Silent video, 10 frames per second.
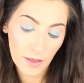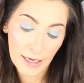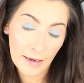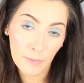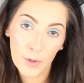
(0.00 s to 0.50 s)

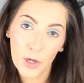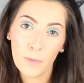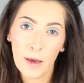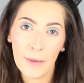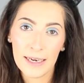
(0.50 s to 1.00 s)
The
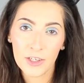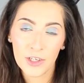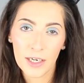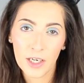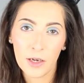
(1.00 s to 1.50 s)
blue mermaid
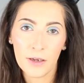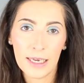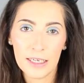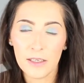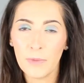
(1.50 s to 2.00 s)
shadow
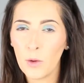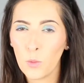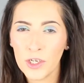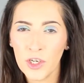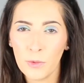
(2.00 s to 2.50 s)
is a bit
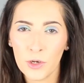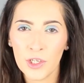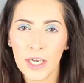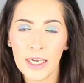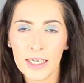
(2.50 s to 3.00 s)

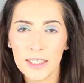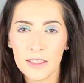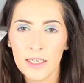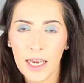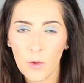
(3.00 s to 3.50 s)
wishy-washy. It
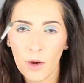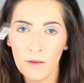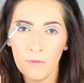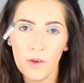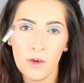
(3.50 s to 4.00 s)
does take
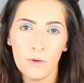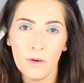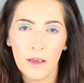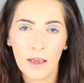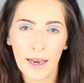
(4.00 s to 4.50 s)
quite a
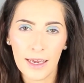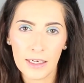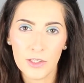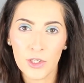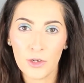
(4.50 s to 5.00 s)
few
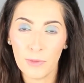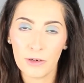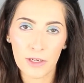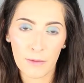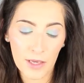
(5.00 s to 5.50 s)
layers to
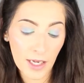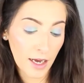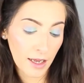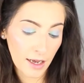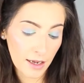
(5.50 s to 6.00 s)
build up the
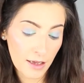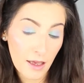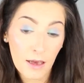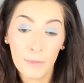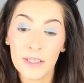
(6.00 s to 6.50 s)
colour,
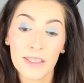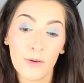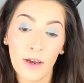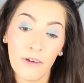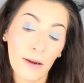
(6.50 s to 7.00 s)
but it's
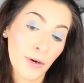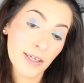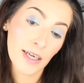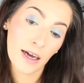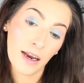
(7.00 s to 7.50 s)
still a really
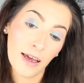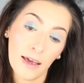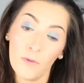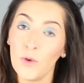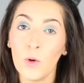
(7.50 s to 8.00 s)
pretty colour.
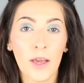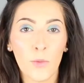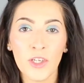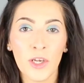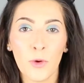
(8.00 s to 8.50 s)
If you
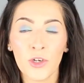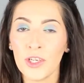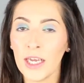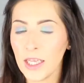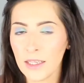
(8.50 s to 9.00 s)
like
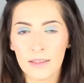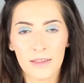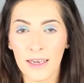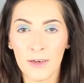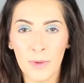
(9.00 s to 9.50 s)
wishy-washy,
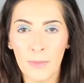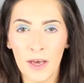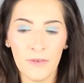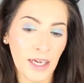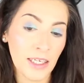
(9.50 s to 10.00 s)
then it'll be
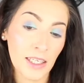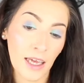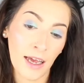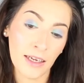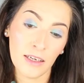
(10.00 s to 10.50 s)
perfect,
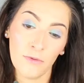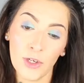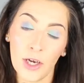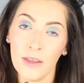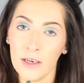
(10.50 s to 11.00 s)
and if
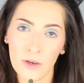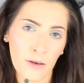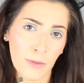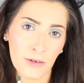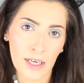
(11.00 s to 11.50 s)
you don't, then you
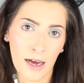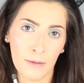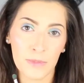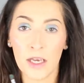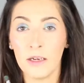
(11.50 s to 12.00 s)
can build it
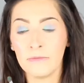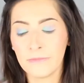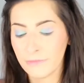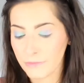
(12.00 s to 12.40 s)
up, so